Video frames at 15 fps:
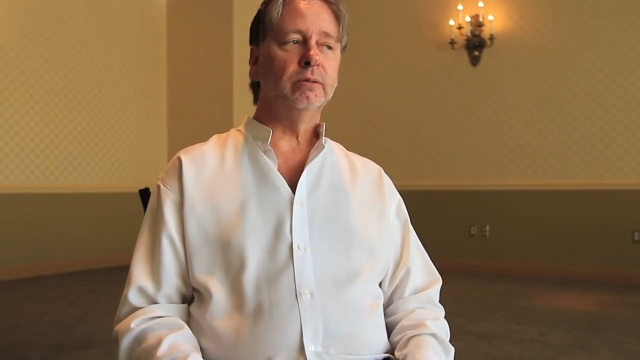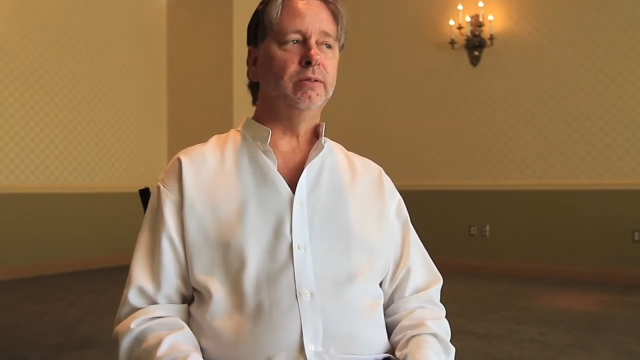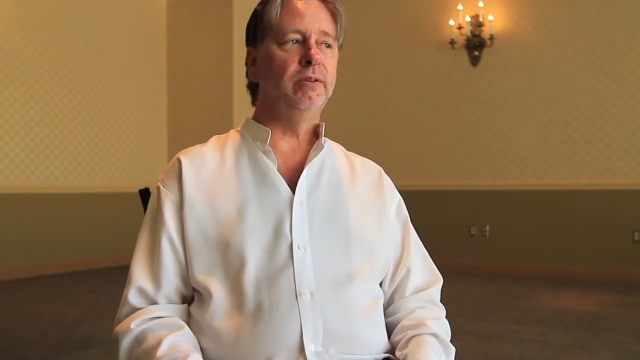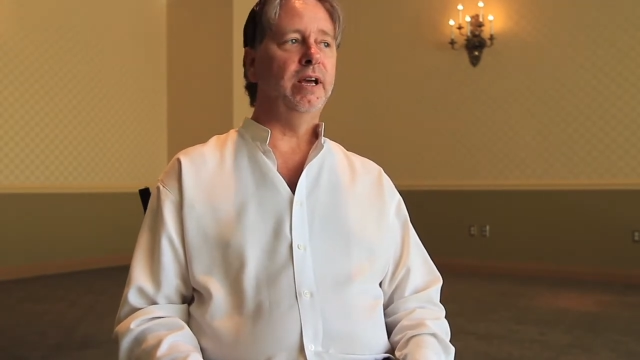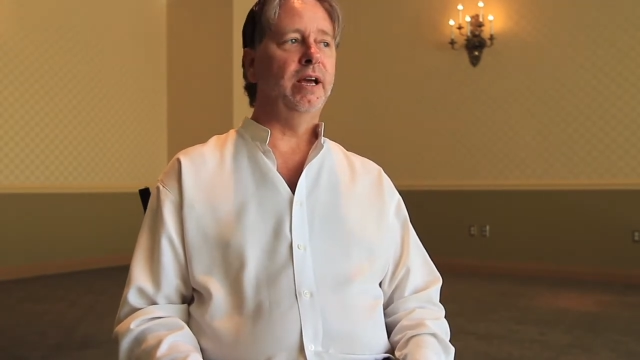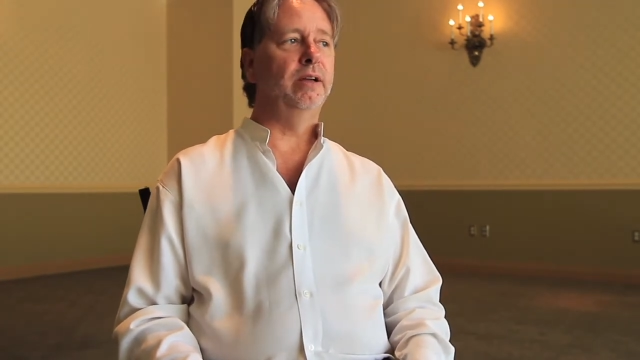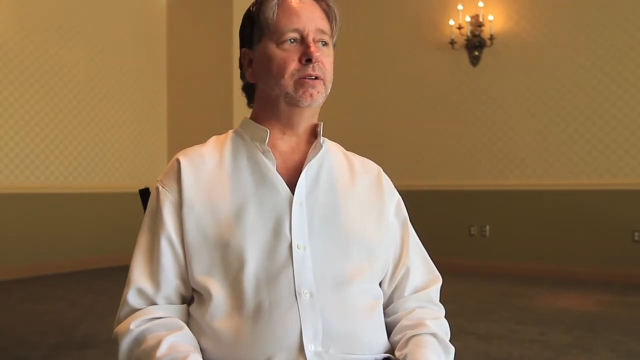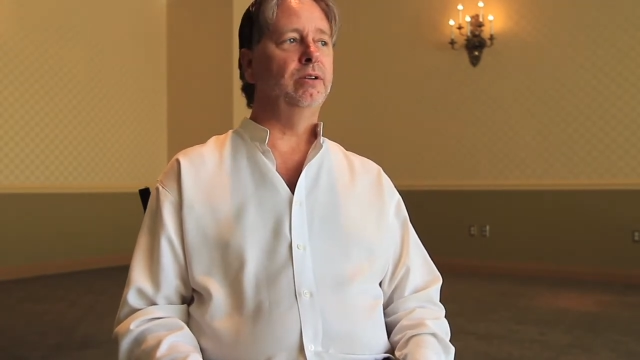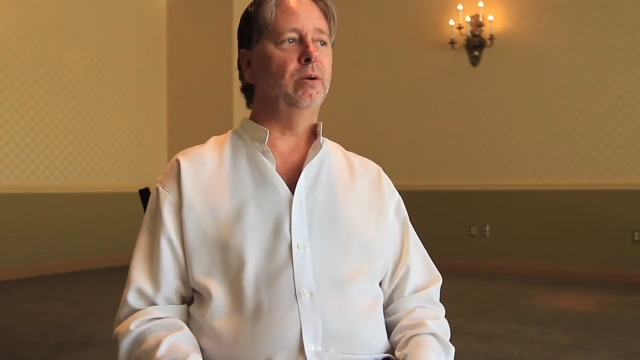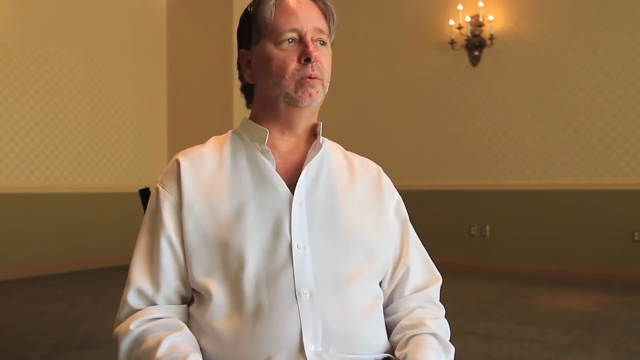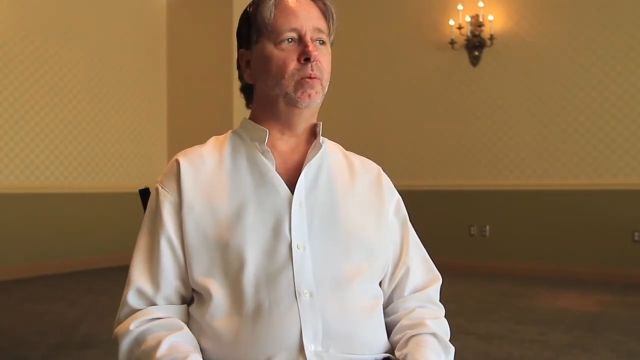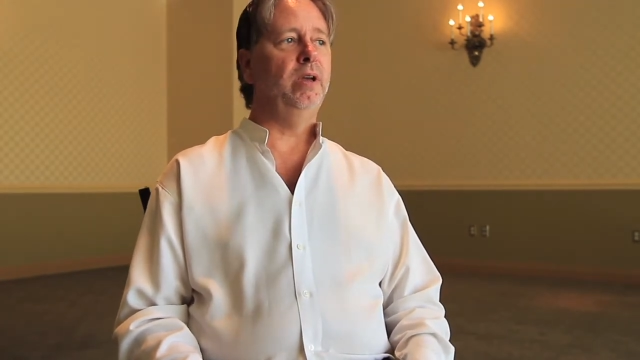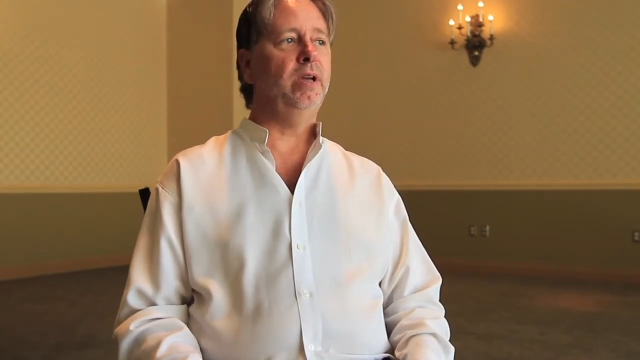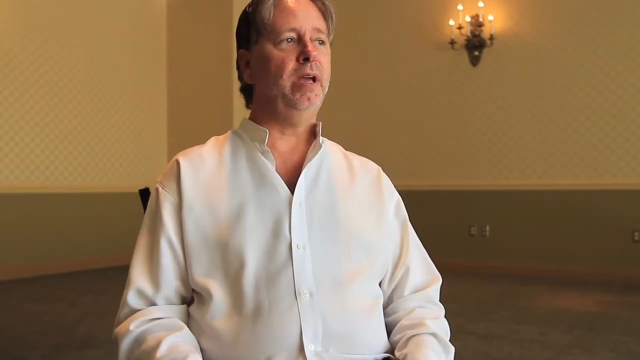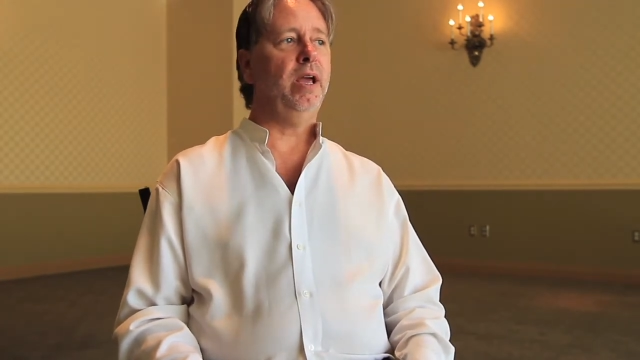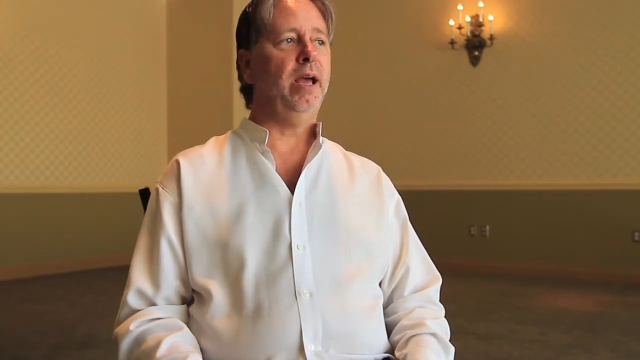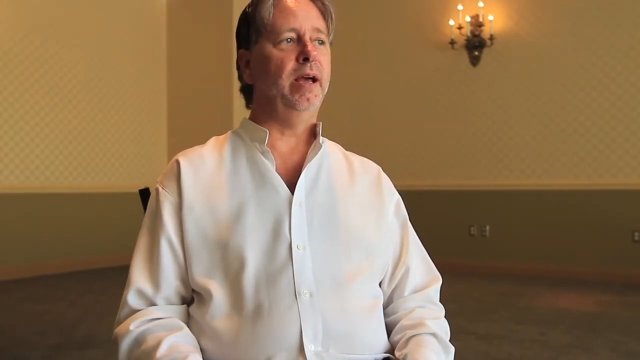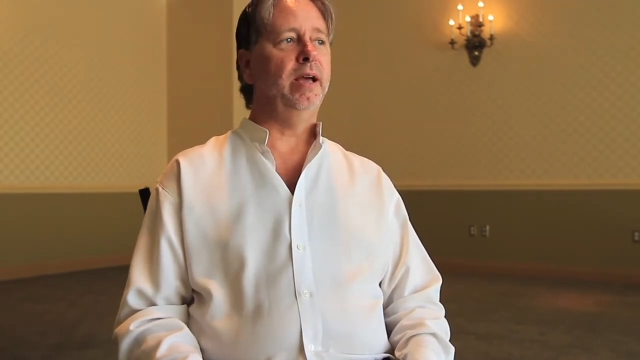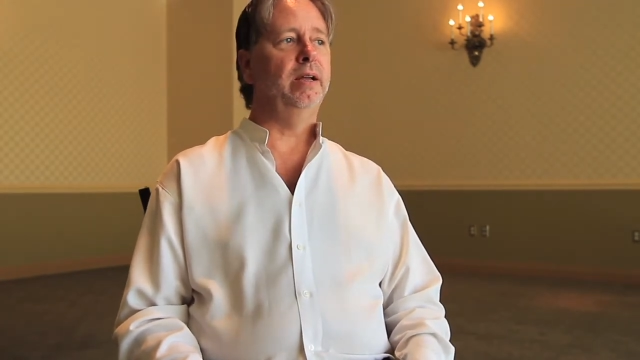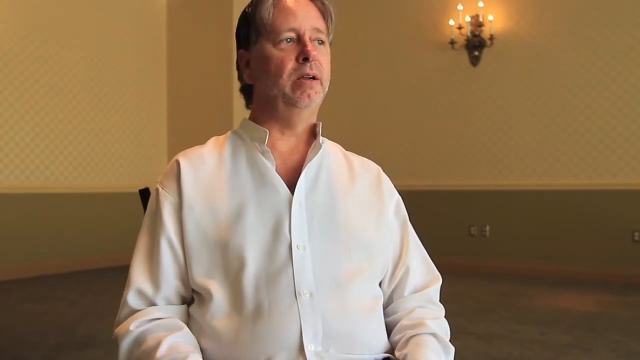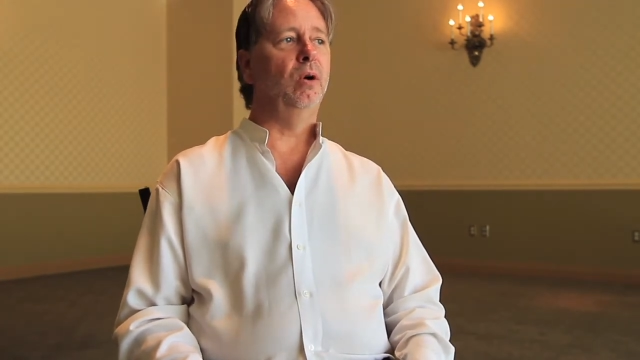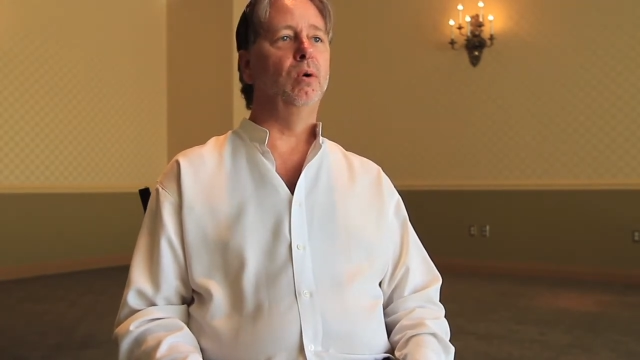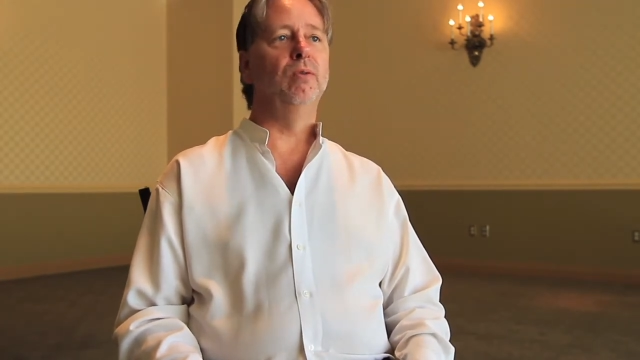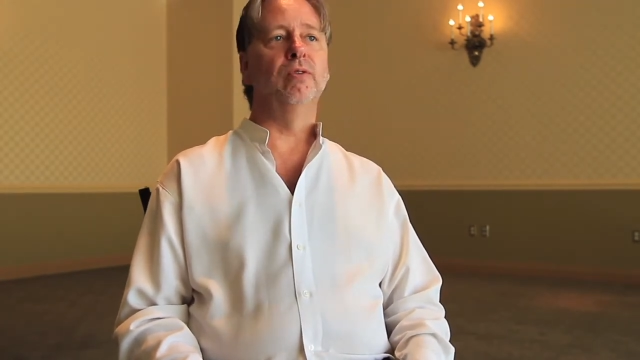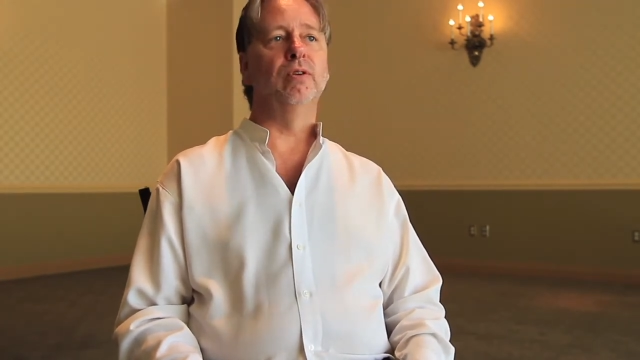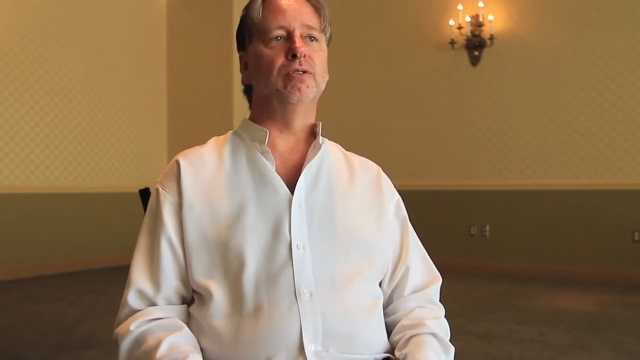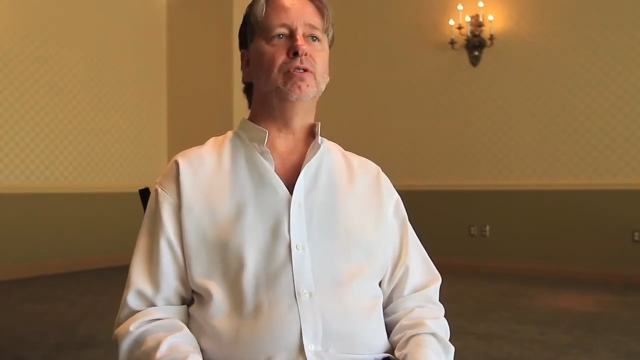that we had over a